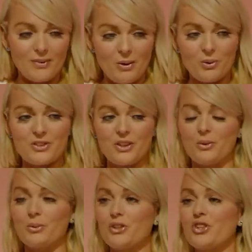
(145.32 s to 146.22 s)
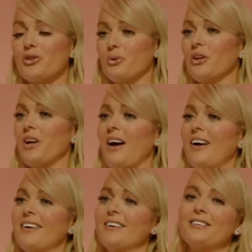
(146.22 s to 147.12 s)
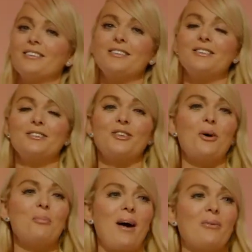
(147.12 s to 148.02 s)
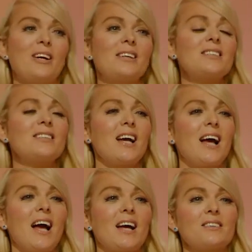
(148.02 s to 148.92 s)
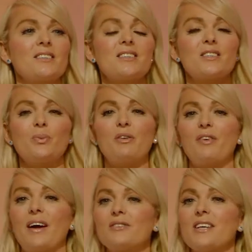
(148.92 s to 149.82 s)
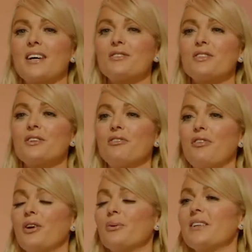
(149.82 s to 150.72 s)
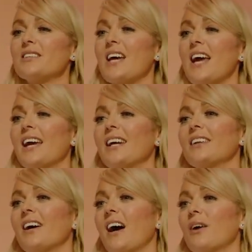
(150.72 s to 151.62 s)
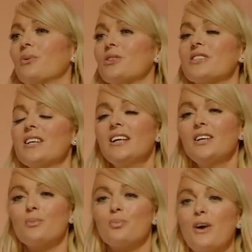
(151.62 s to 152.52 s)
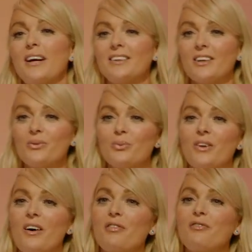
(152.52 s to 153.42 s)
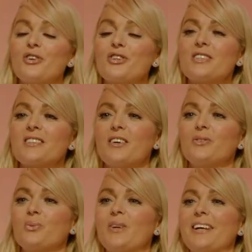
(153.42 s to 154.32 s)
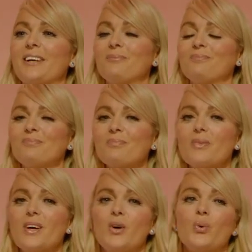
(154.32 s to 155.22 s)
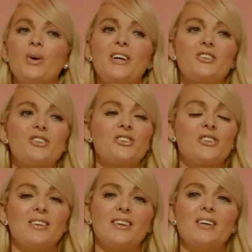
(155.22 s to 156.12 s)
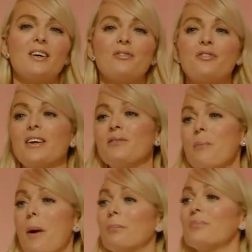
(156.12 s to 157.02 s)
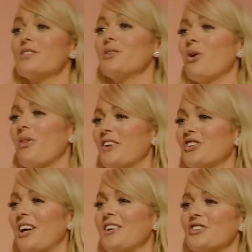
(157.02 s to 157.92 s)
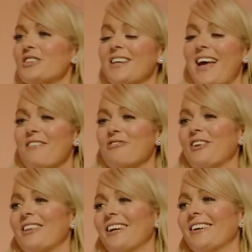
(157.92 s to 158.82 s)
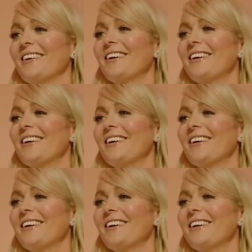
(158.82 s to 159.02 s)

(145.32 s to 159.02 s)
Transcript: Also, Sean and I got married, and we found out the following day that I was pregnant with our first son, William, which for any mums, you know, that changes everything.